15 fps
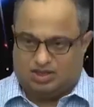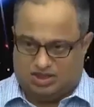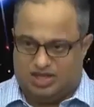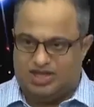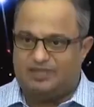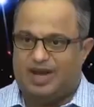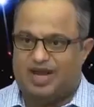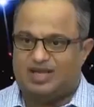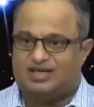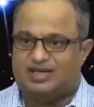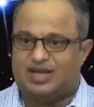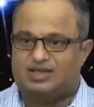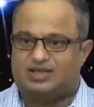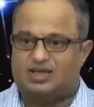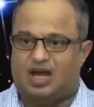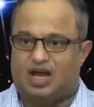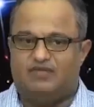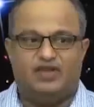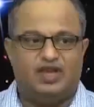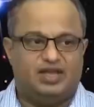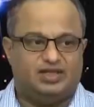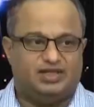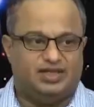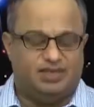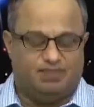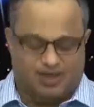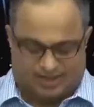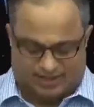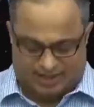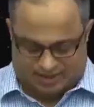t minus x and v is t
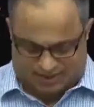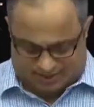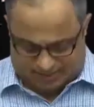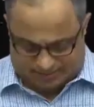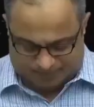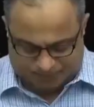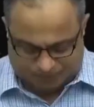plus x.